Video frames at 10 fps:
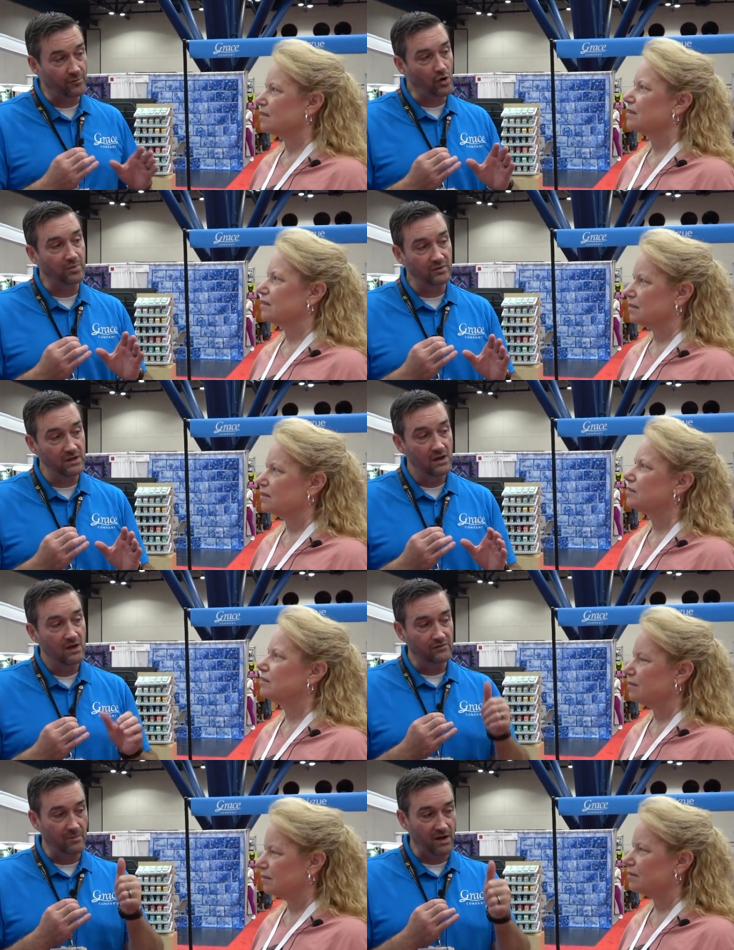Speaker 1: appropriately
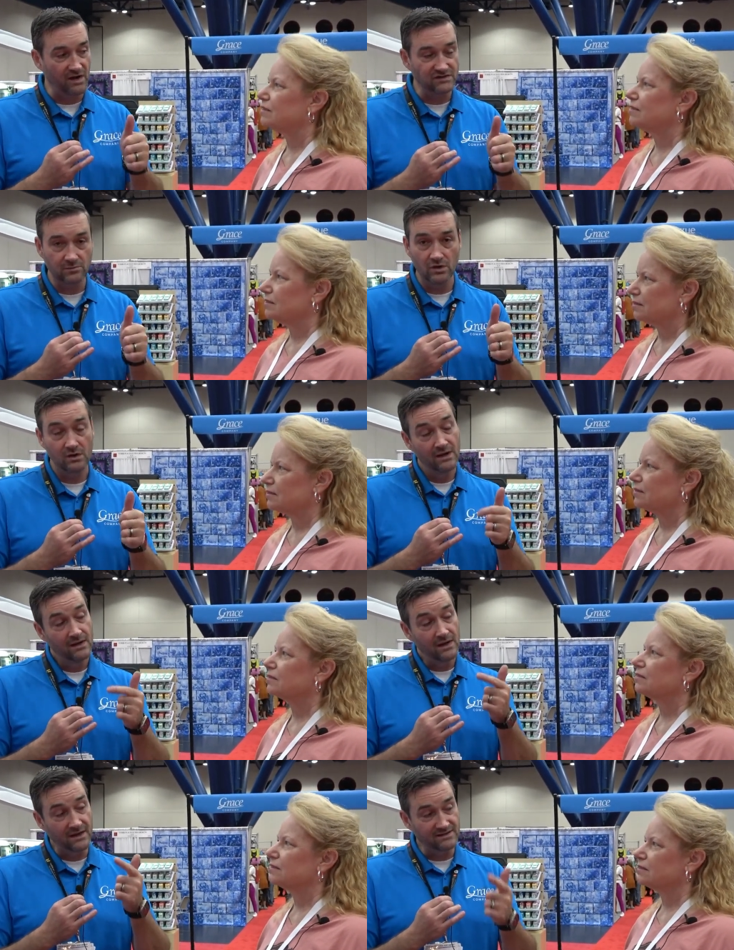from a customer,
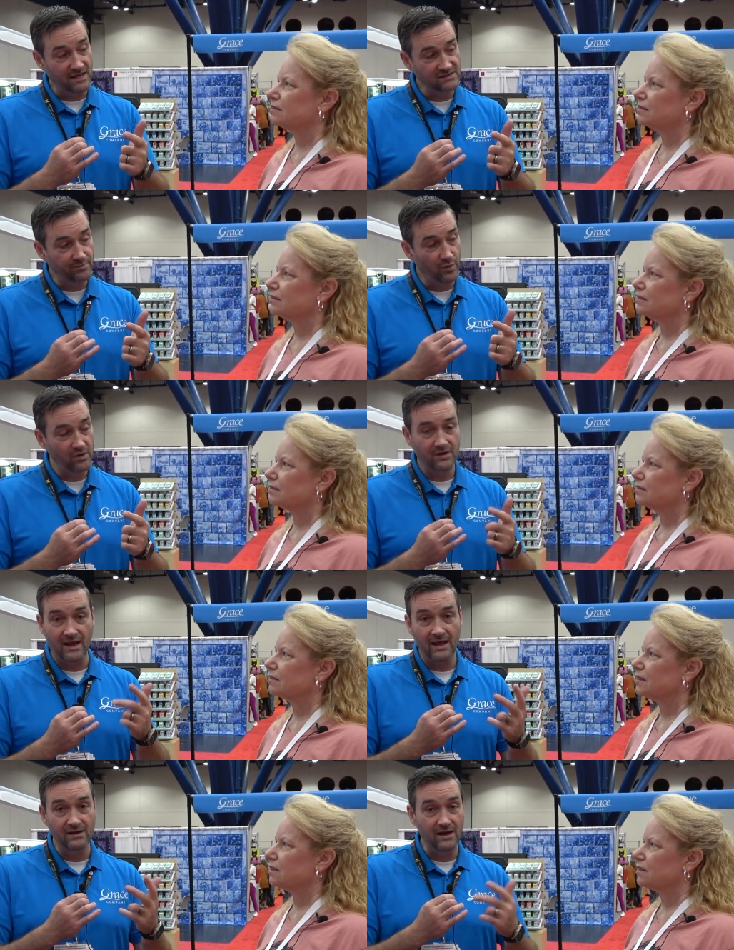a tech support
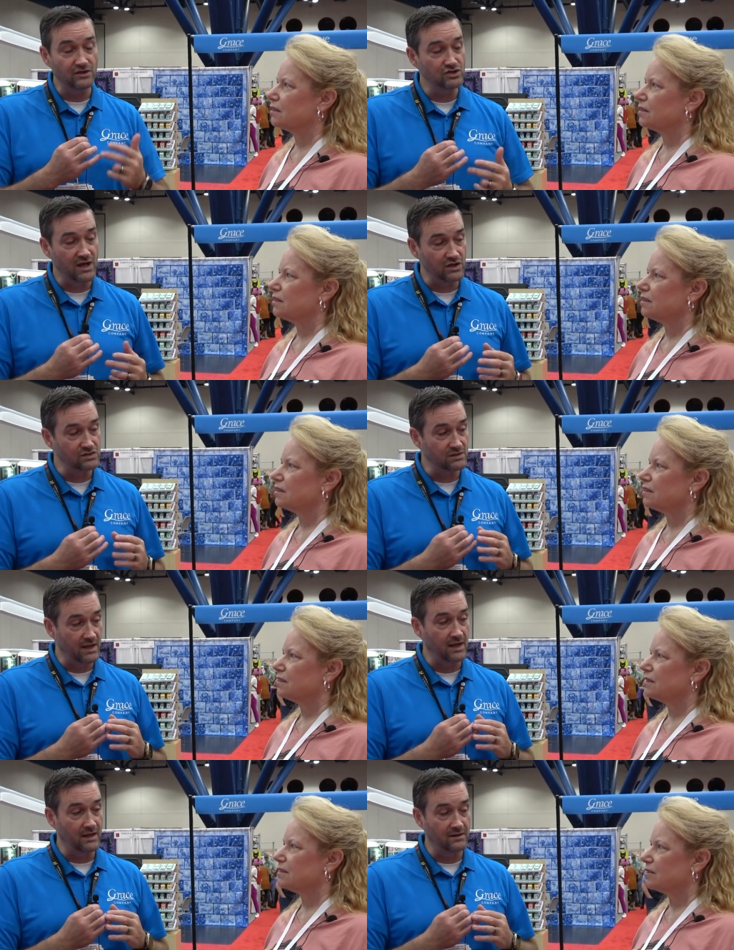and an education
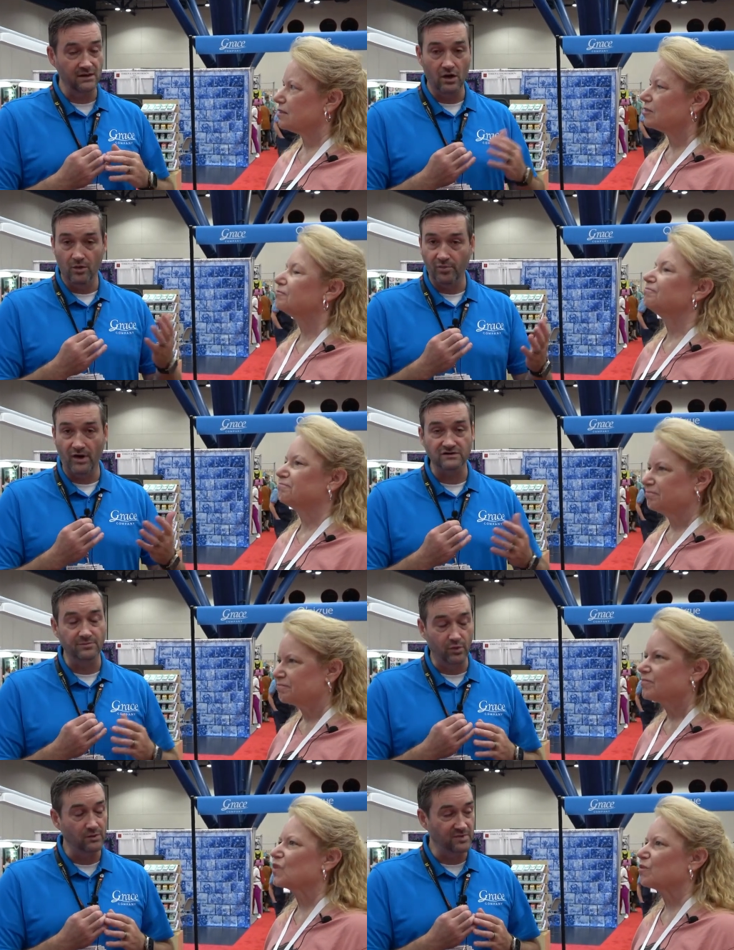and, you know, product
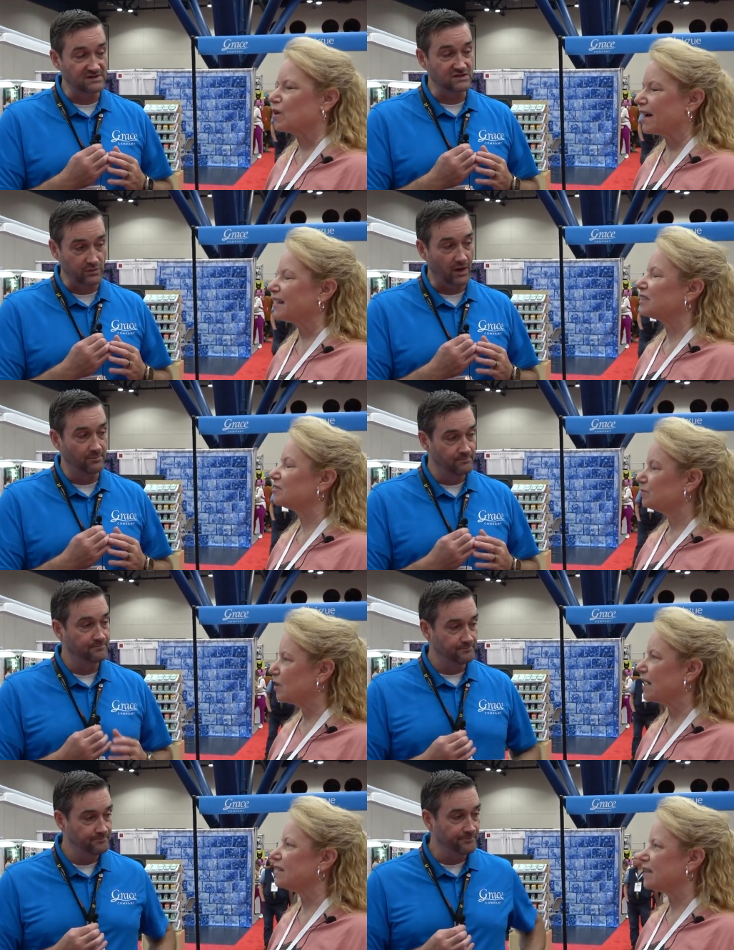support piece right. as well.
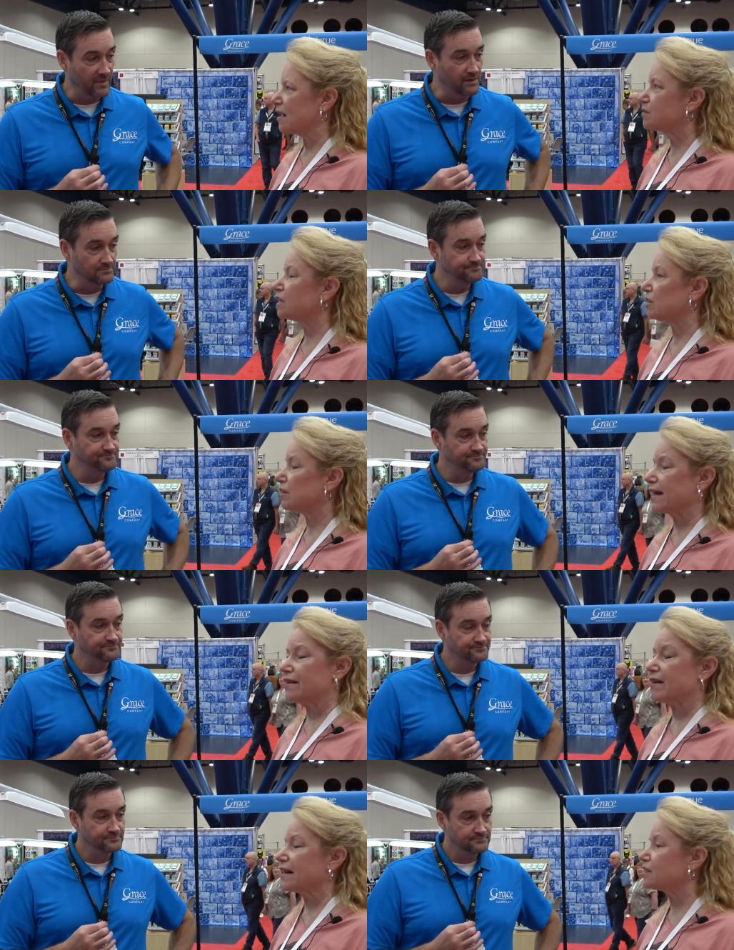
Speaker 2: Right. Absolutely.
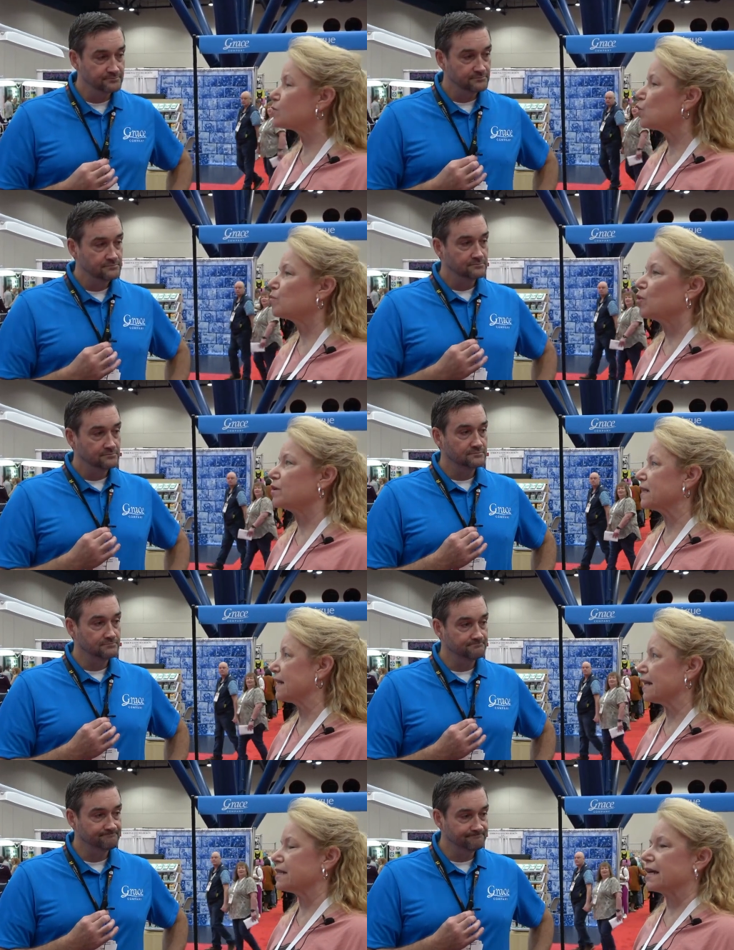And that is more important than
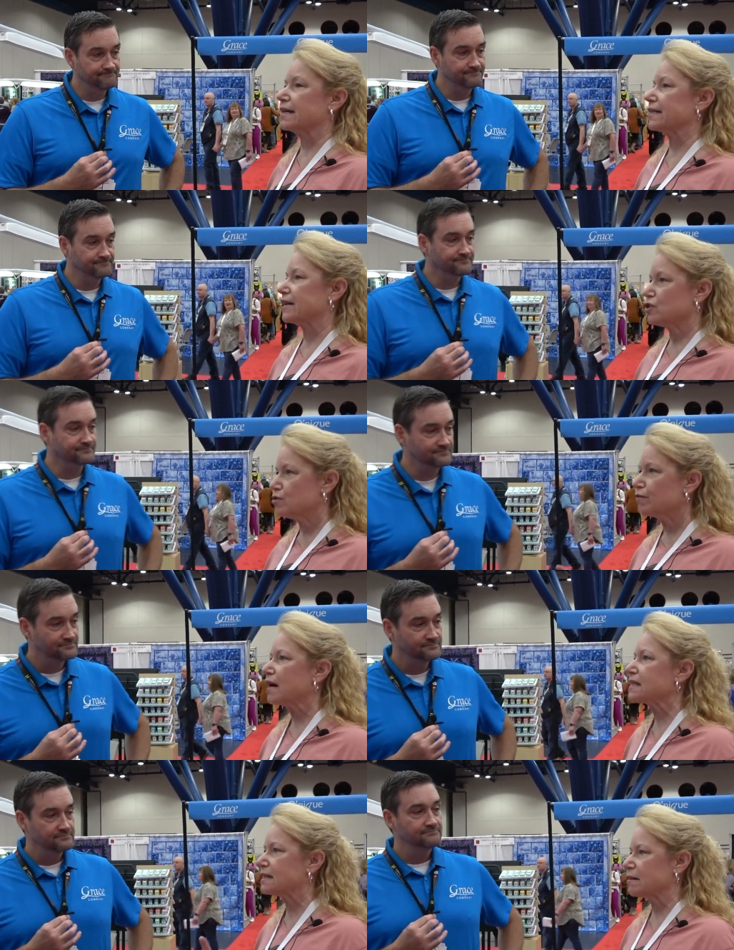anything that you've
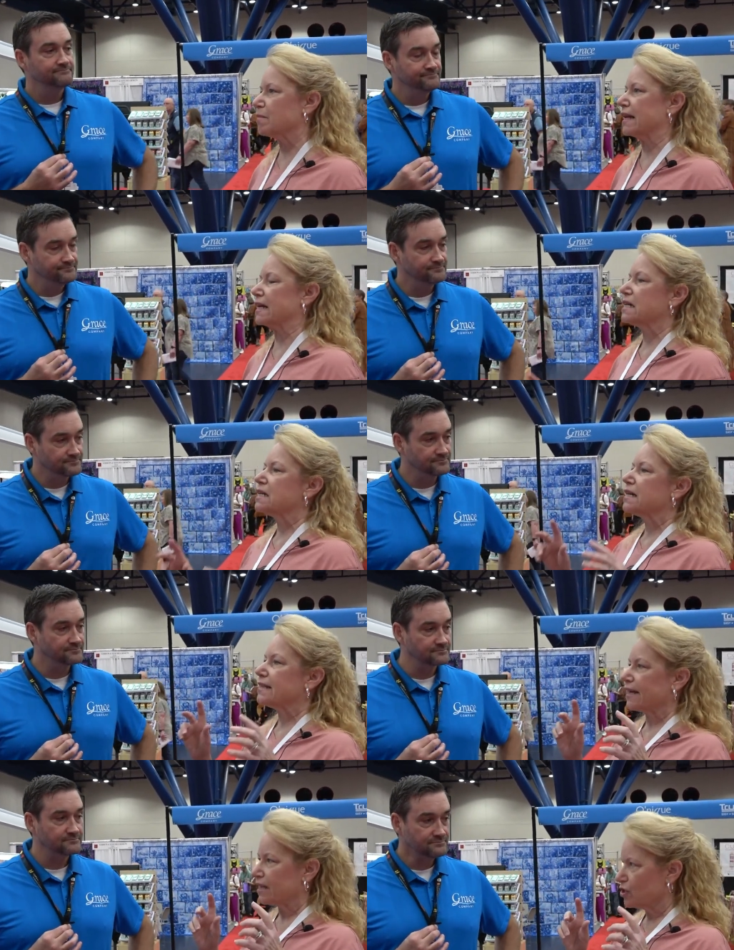got somebody
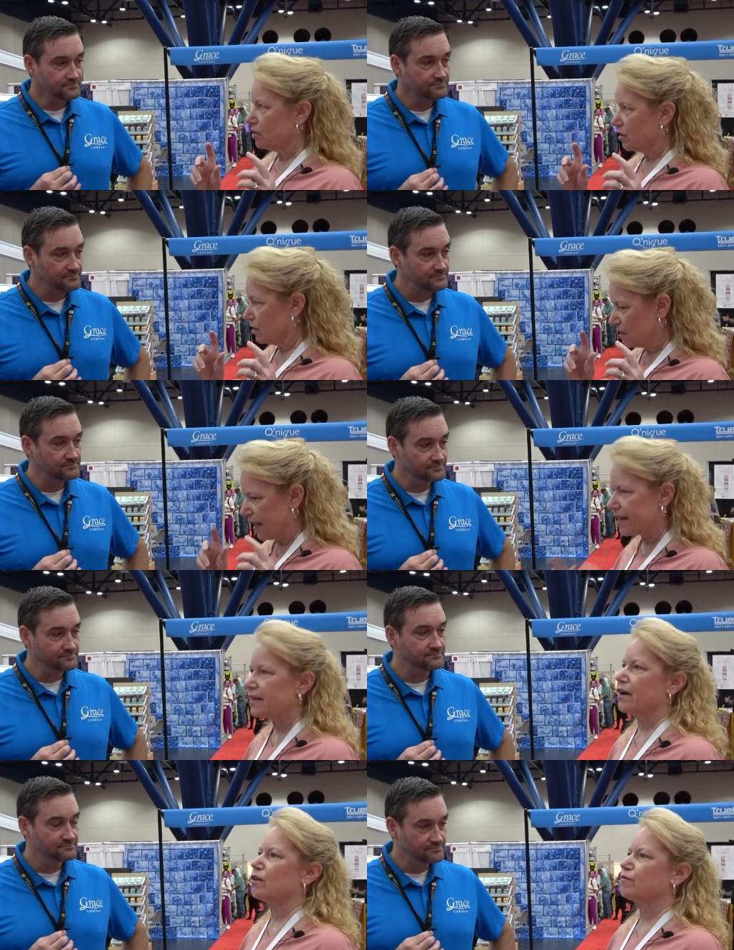that can take
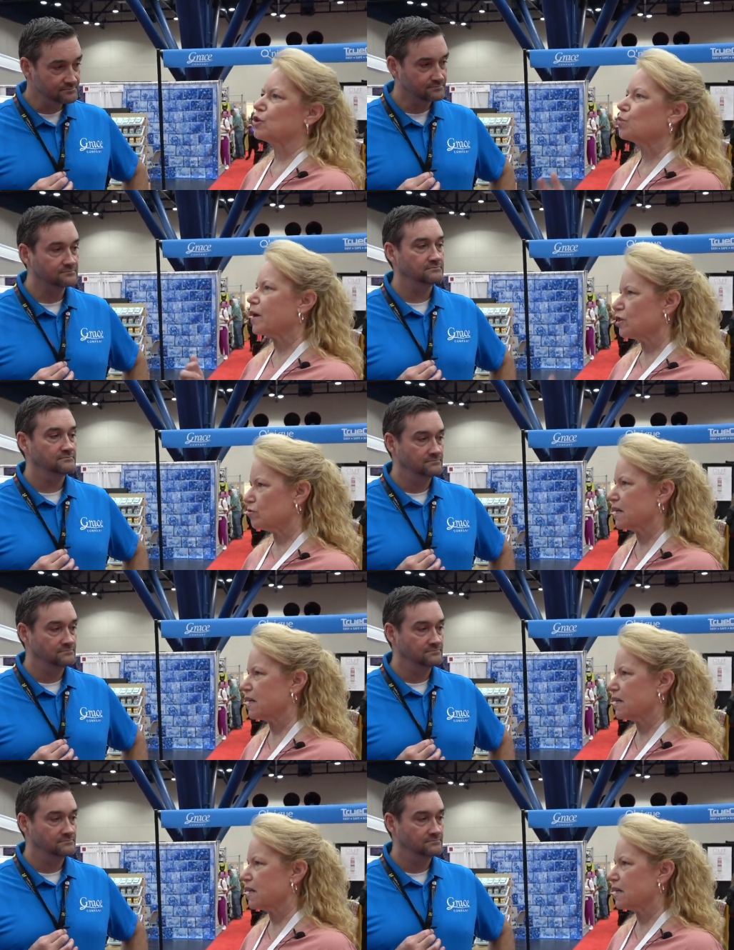care of you when you